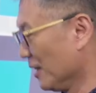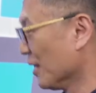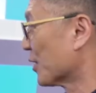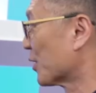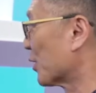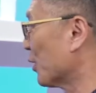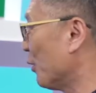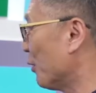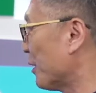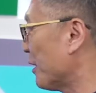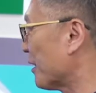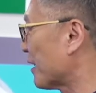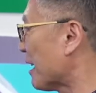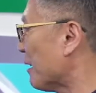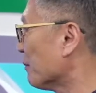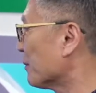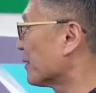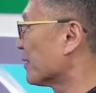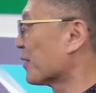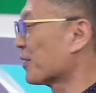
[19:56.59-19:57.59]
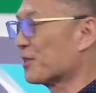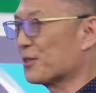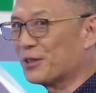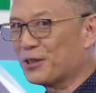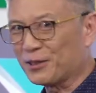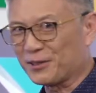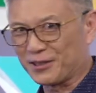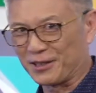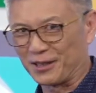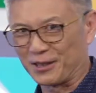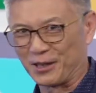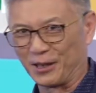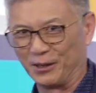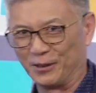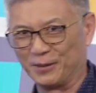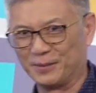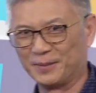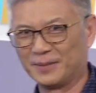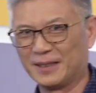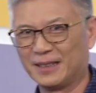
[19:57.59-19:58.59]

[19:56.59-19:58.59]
So here comes the third circle.